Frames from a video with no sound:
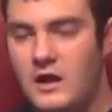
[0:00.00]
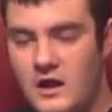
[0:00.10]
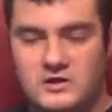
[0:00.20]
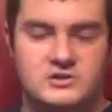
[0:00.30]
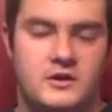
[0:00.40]

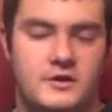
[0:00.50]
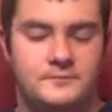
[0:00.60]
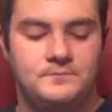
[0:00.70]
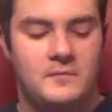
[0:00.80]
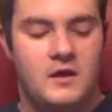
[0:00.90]
I'll show you.
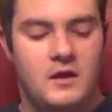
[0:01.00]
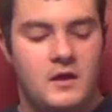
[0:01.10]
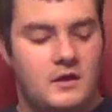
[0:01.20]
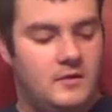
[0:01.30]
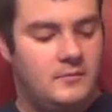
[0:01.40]

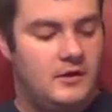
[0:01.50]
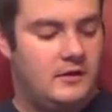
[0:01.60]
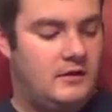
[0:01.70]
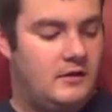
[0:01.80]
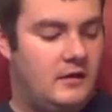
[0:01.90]

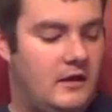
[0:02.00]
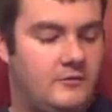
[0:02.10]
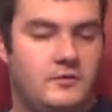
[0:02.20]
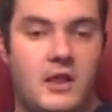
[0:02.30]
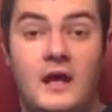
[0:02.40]
But
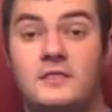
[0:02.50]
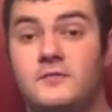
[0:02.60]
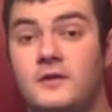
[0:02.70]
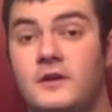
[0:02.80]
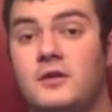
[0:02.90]
if you like
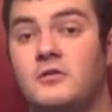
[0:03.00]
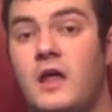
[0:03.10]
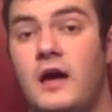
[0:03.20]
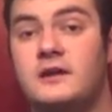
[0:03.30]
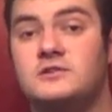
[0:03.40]
the video,
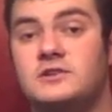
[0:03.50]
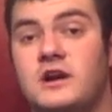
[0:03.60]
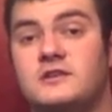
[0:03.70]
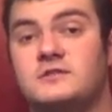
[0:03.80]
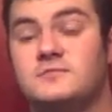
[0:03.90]
like,
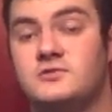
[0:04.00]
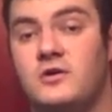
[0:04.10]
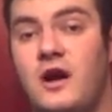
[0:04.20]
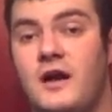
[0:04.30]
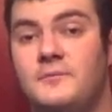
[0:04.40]
share,
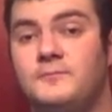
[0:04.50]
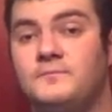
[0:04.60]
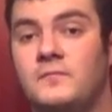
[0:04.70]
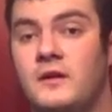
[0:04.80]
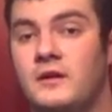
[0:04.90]
subscribe.
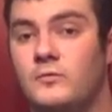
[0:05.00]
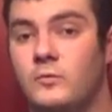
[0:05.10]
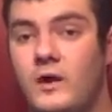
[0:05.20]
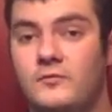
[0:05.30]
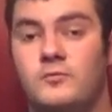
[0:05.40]

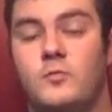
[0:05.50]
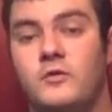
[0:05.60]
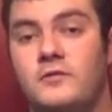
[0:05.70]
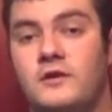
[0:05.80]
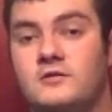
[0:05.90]
Wait for
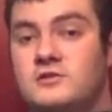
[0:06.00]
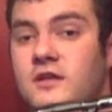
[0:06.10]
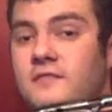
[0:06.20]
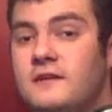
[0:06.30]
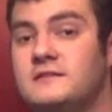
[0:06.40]
more videos
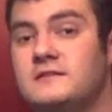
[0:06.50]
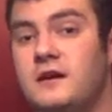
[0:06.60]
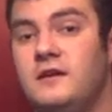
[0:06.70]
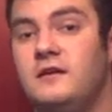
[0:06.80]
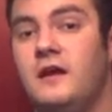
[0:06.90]
on this
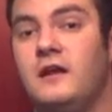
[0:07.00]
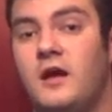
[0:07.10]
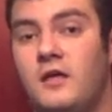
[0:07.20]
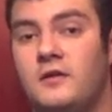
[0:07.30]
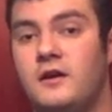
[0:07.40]
gun
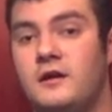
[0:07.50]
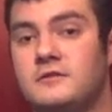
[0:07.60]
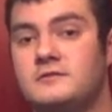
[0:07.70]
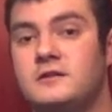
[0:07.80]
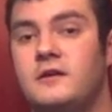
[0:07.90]
and other
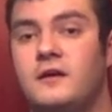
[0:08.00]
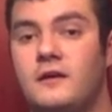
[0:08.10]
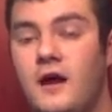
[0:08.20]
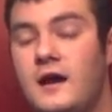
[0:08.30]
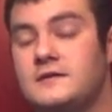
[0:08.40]
guns.
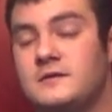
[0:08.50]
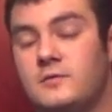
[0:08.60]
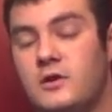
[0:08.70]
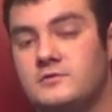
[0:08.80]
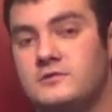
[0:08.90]
Guys,
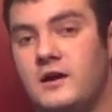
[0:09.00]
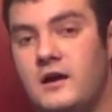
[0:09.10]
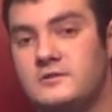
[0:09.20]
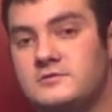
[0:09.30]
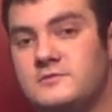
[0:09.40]
I'm close to
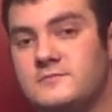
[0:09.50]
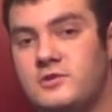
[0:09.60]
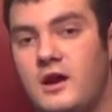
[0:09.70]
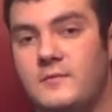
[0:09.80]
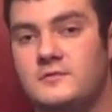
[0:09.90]
100
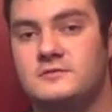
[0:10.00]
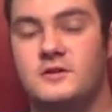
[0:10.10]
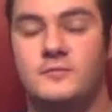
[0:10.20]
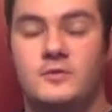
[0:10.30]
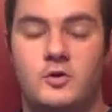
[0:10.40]
subscribers,
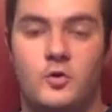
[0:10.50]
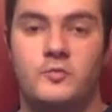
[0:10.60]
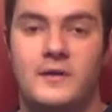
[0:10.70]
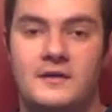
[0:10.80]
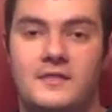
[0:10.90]
so it'd be cool
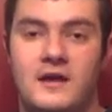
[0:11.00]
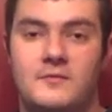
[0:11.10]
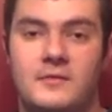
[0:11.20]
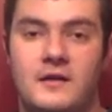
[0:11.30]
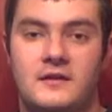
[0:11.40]
to make
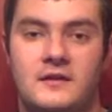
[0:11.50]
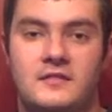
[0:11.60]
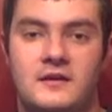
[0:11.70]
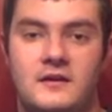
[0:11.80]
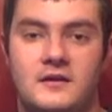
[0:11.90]
that by the end of
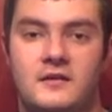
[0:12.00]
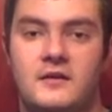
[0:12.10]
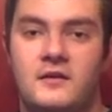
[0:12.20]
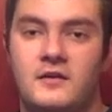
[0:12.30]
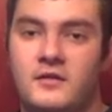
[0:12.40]
the year.
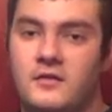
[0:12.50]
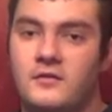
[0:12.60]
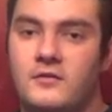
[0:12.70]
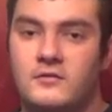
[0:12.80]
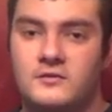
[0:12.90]

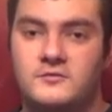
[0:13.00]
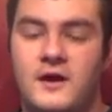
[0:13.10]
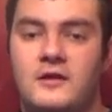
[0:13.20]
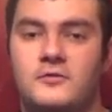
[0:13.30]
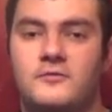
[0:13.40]
This is
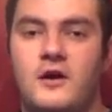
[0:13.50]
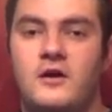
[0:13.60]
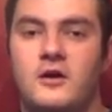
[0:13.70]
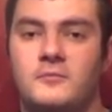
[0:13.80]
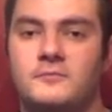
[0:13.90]
Fatty with
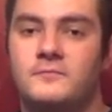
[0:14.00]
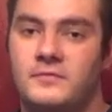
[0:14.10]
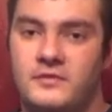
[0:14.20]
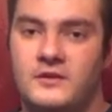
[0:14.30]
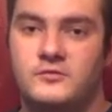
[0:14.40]
Firearm.
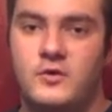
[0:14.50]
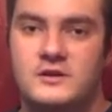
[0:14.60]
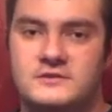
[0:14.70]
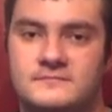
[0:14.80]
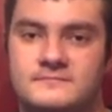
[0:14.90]
Thanks for
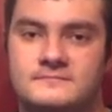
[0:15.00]
watching.